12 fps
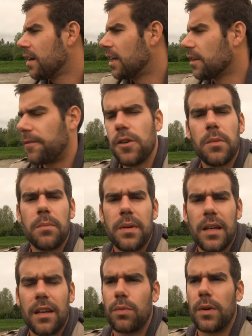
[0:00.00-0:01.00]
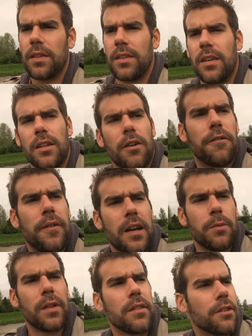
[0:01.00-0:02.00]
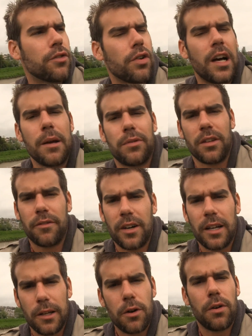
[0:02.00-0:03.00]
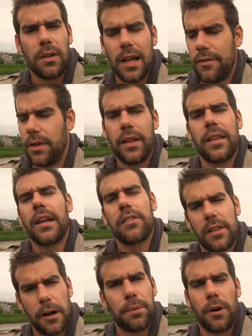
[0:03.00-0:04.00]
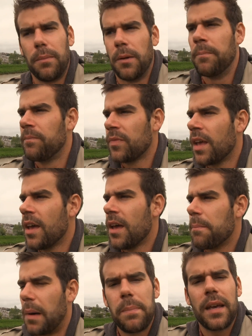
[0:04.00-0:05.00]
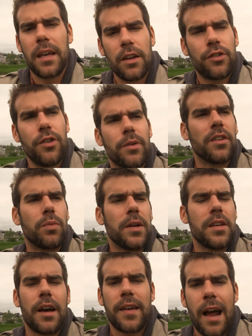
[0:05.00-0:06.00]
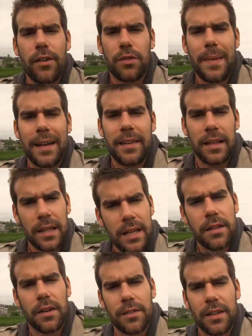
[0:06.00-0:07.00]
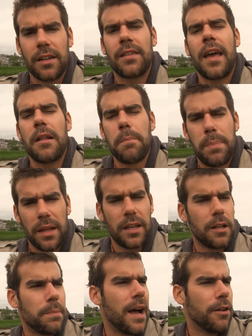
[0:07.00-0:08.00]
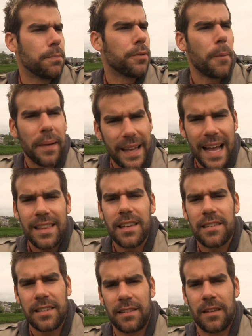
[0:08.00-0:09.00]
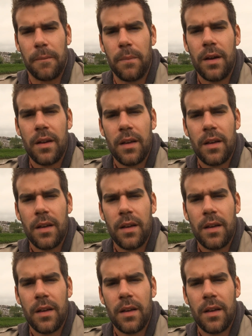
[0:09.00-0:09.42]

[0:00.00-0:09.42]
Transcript: And if human beings want to, you know, fight with other tribes on a very local level, then that's their problem. My big issue is when you have charismatic leaders and a £10 billion propaganda system